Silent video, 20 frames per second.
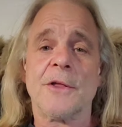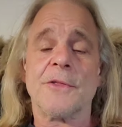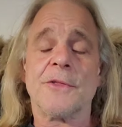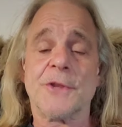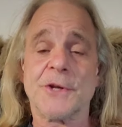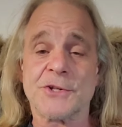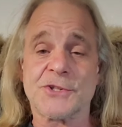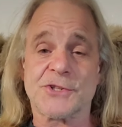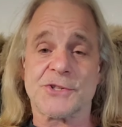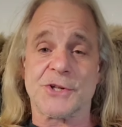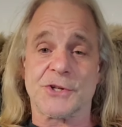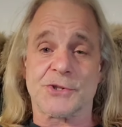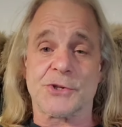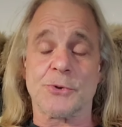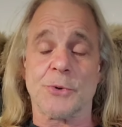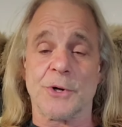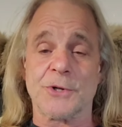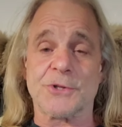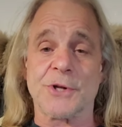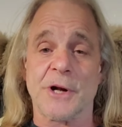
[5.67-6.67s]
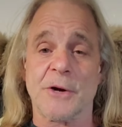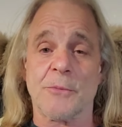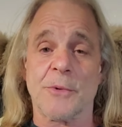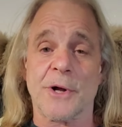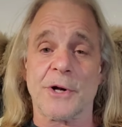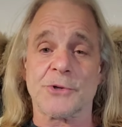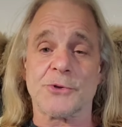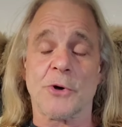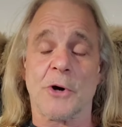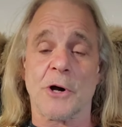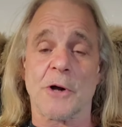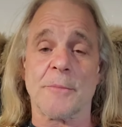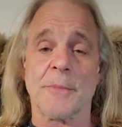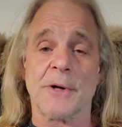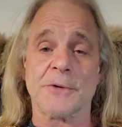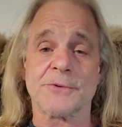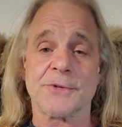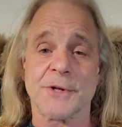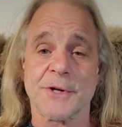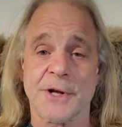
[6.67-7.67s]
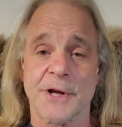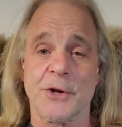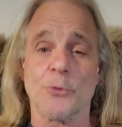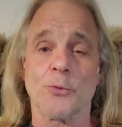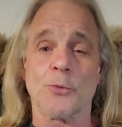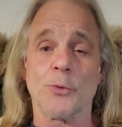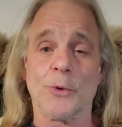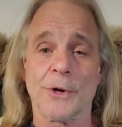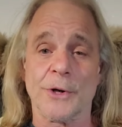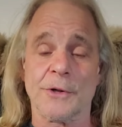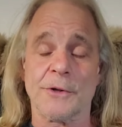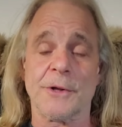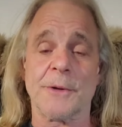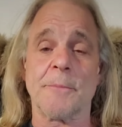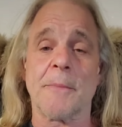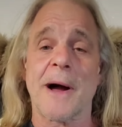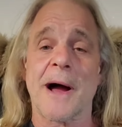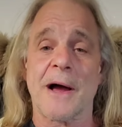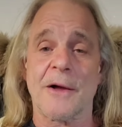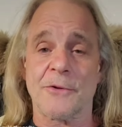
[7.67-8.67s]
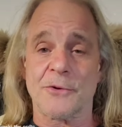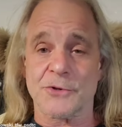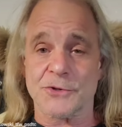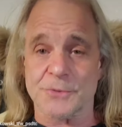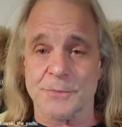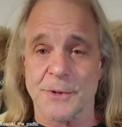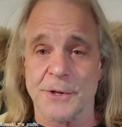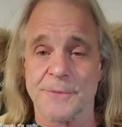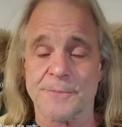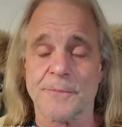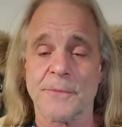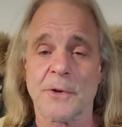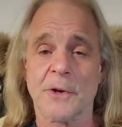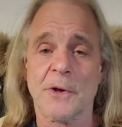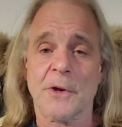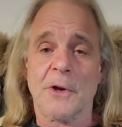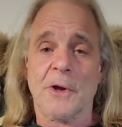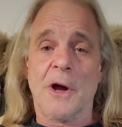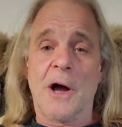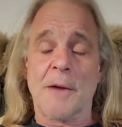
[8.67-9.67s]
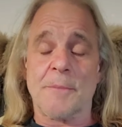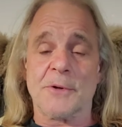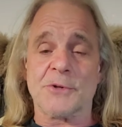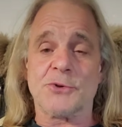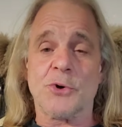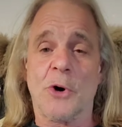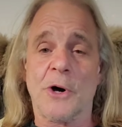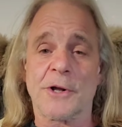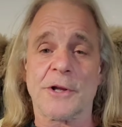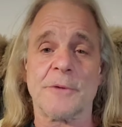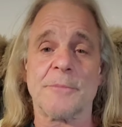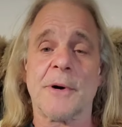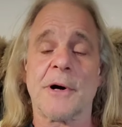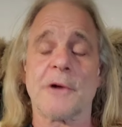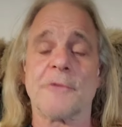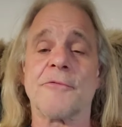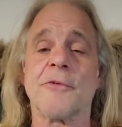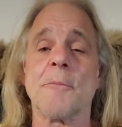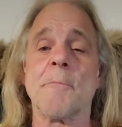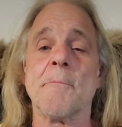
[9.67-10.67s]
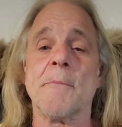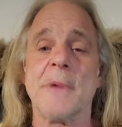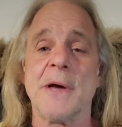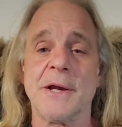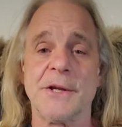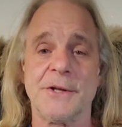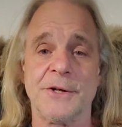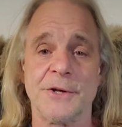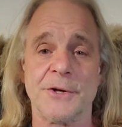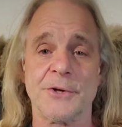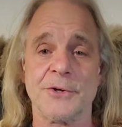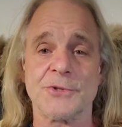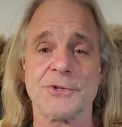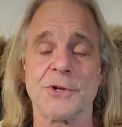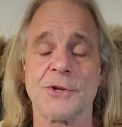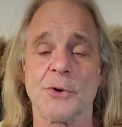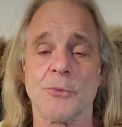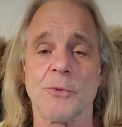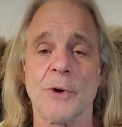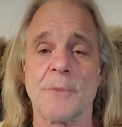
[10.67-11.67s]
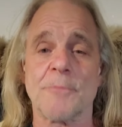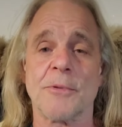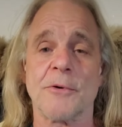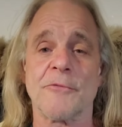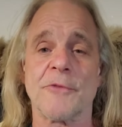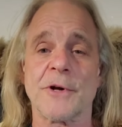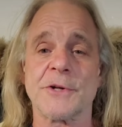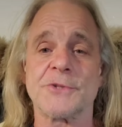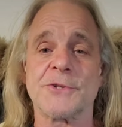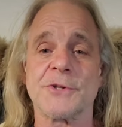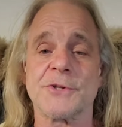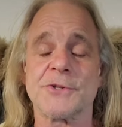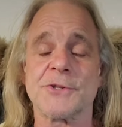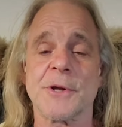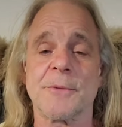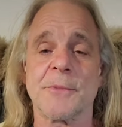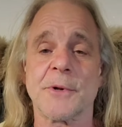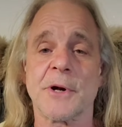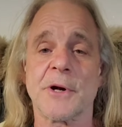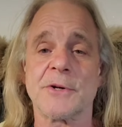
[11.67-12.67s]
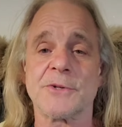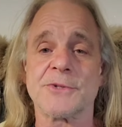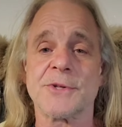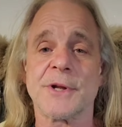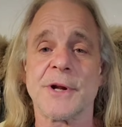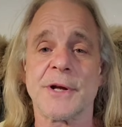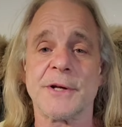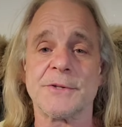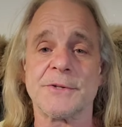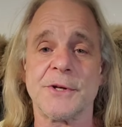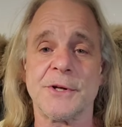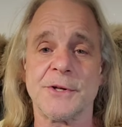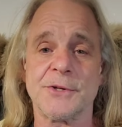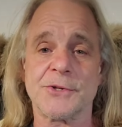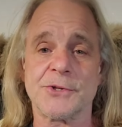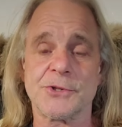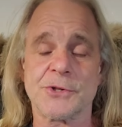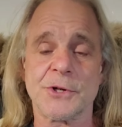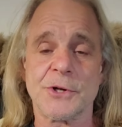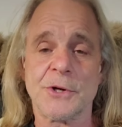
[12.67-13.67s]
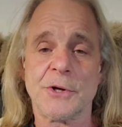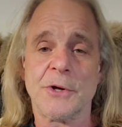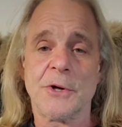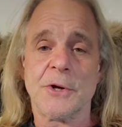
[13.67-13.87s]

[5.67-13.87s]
This situation I want to talk about today really bothers me. I've been talking about it for many years in the rape prevention seminars that I teach.